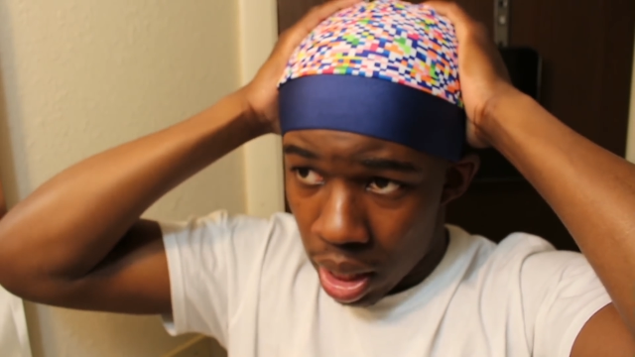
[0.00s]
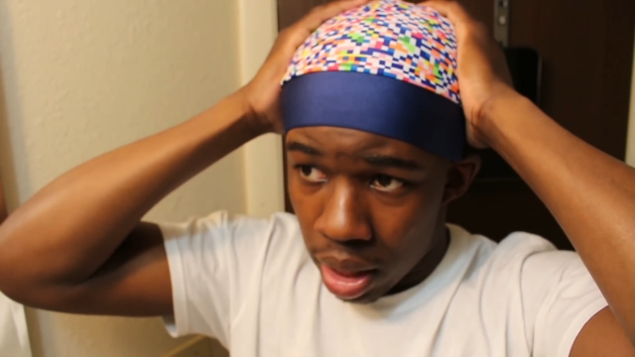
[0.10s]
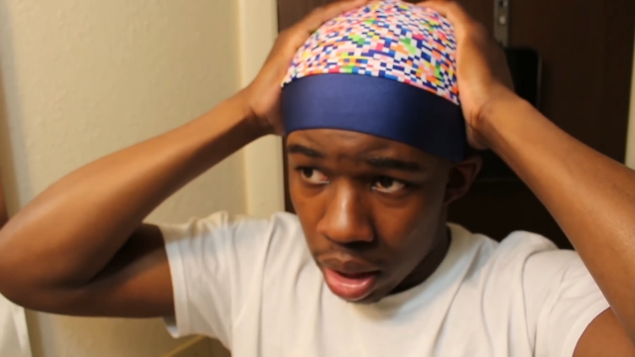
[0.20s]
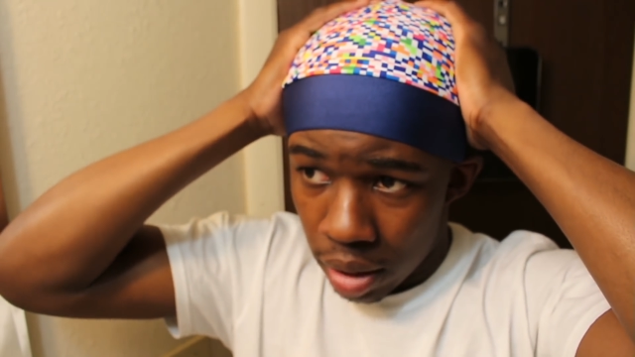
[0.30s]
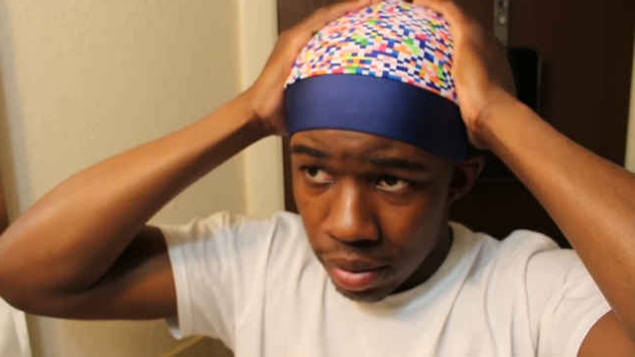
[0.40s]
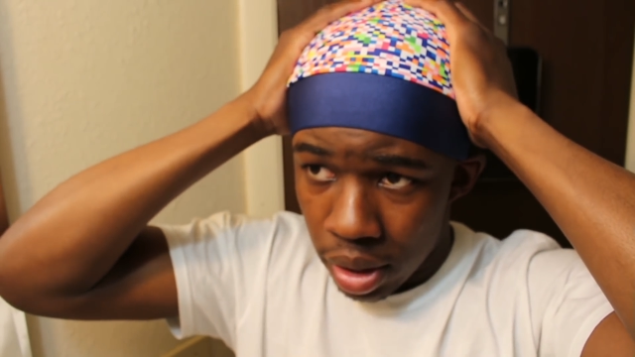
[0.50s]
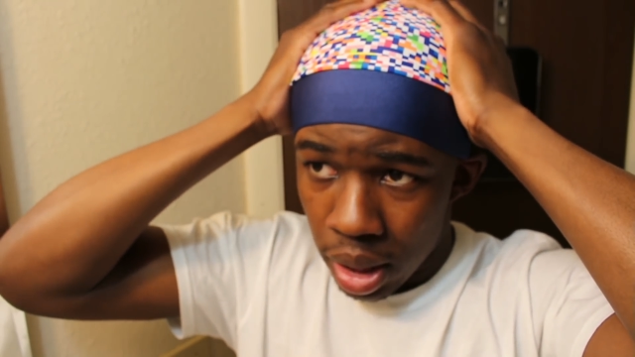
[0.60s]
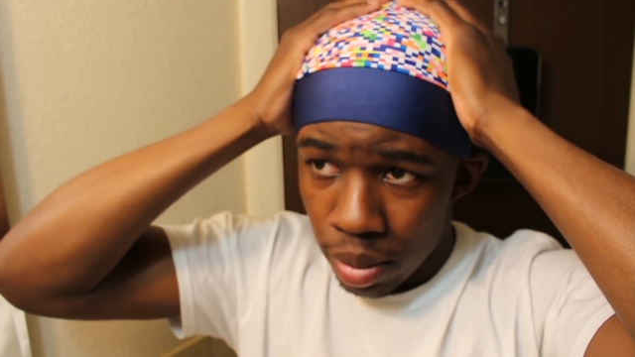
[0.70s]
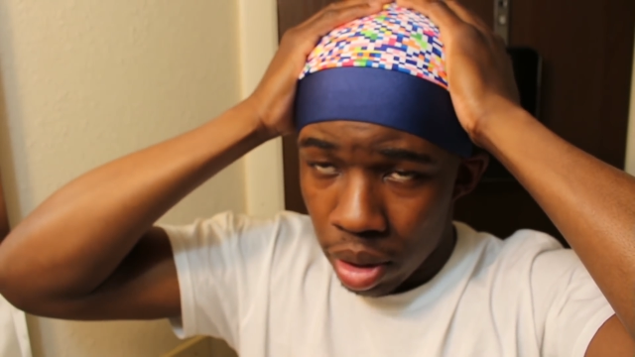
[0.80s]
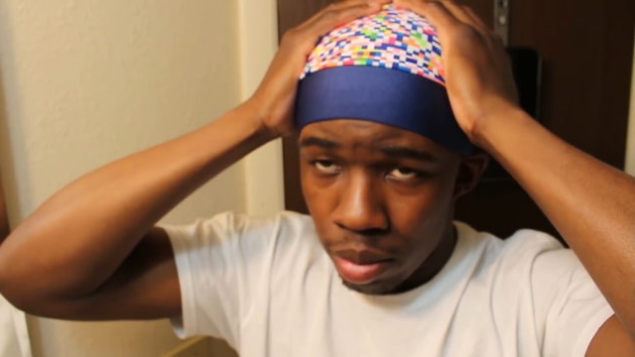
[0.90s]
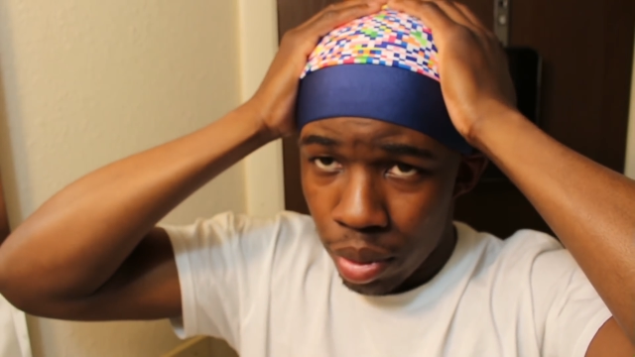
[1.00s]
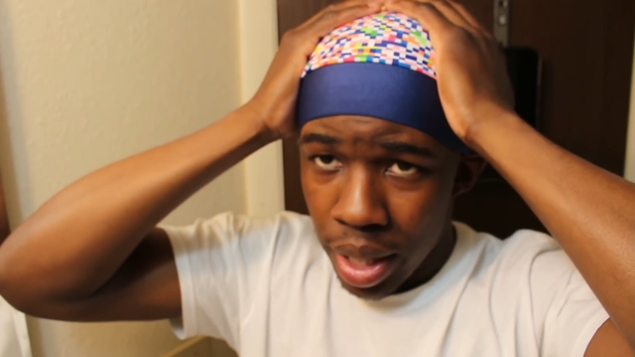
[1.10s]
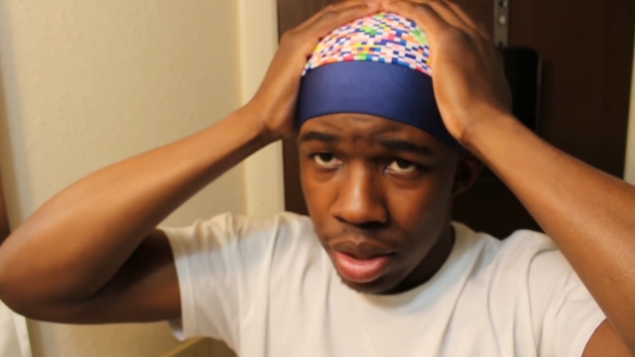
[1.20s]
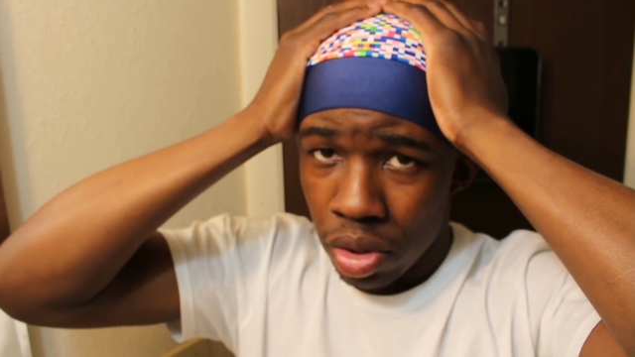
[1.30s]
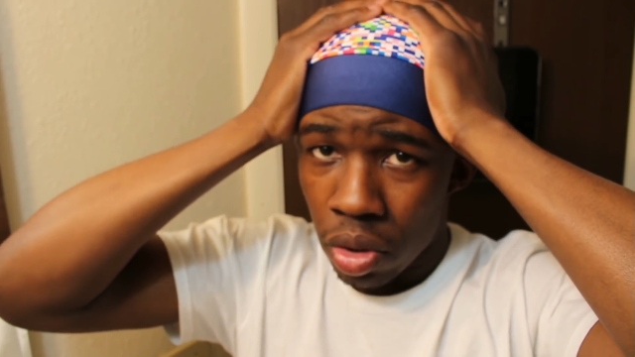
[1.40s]
I love to double
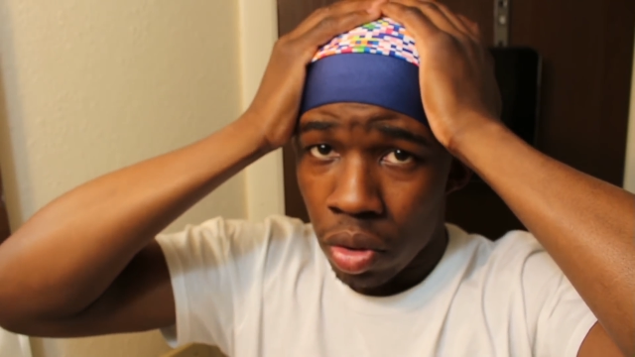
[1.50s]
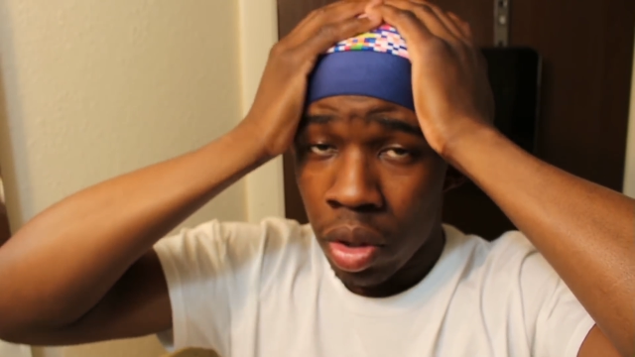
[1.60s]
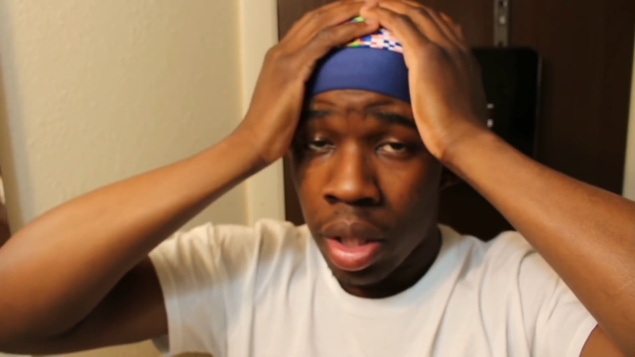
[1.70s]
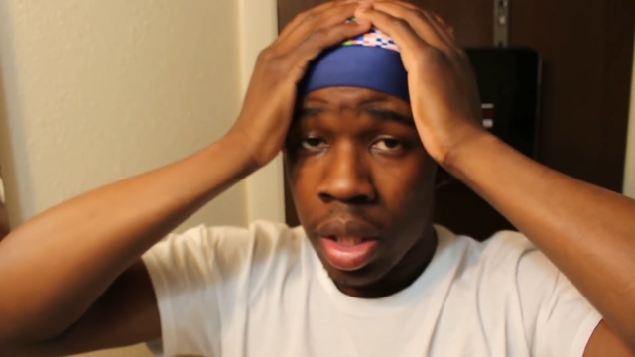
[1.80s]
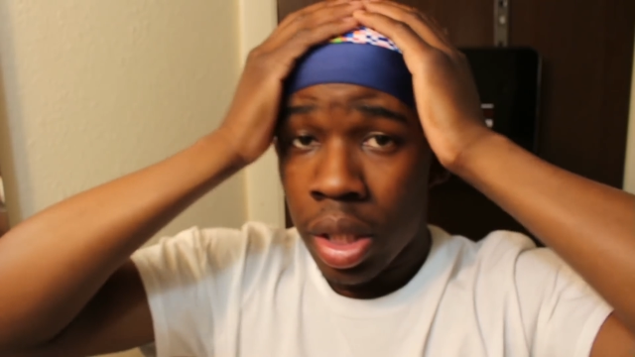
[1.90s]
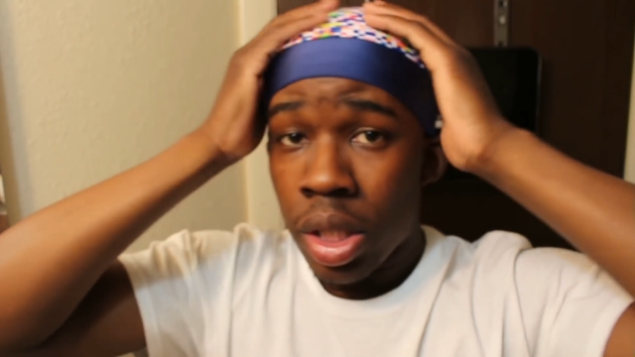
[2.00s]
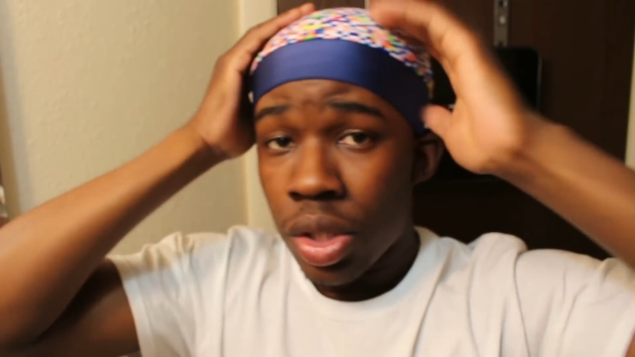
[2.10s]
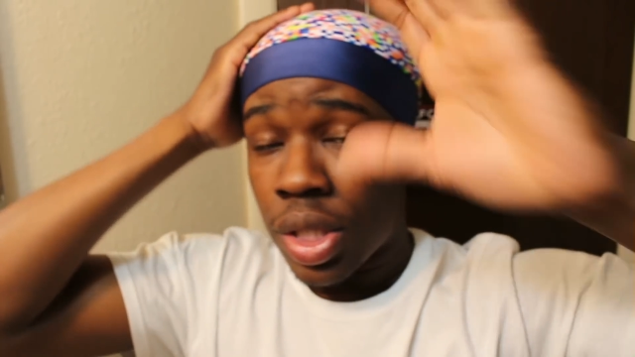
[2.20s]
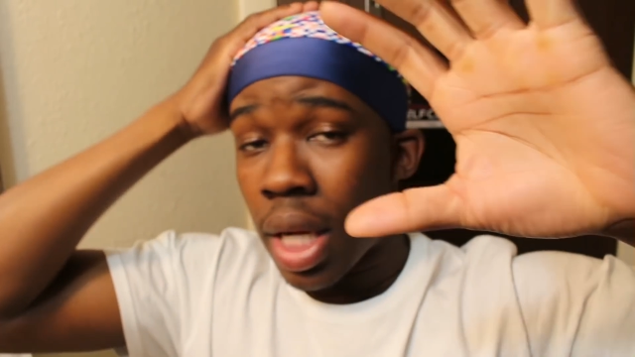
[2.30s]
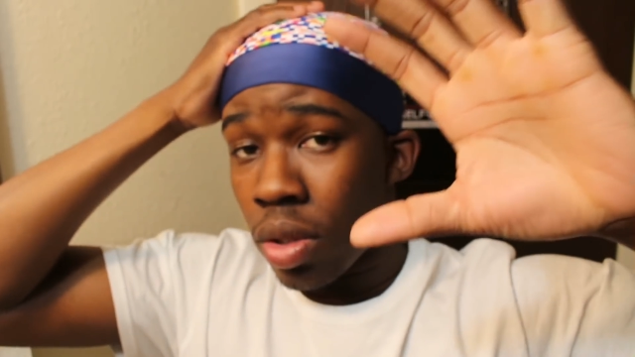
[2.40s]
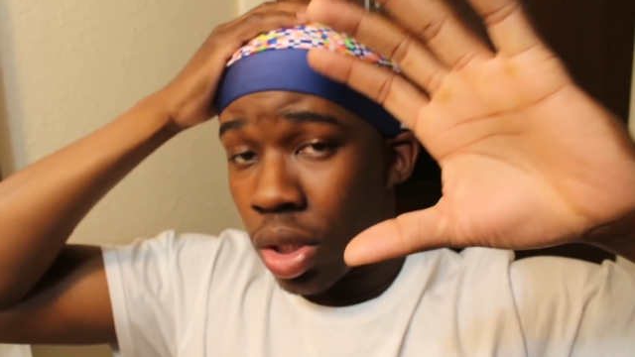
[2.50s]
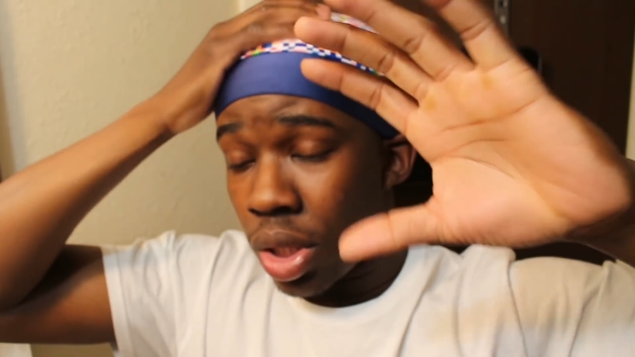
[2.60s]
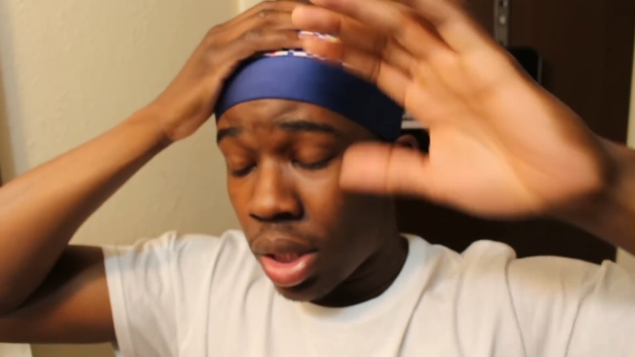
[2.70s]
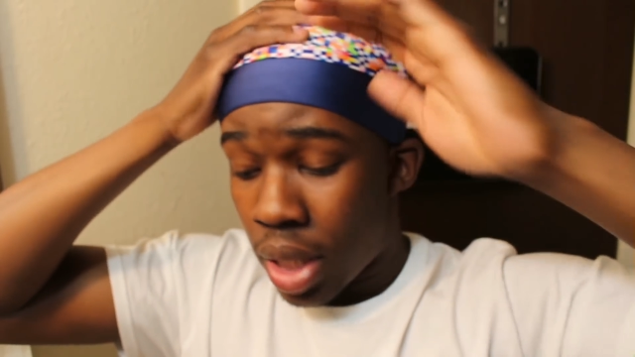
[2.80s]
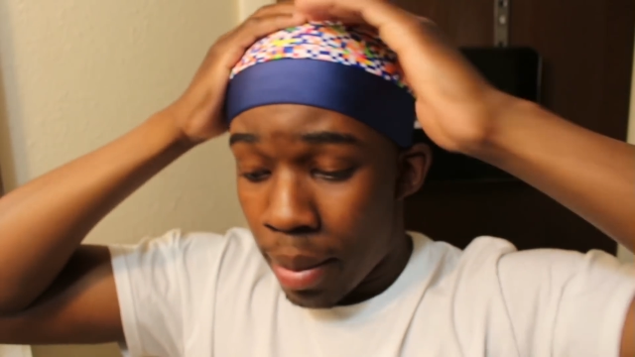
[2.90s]
compress, so shout out to CJ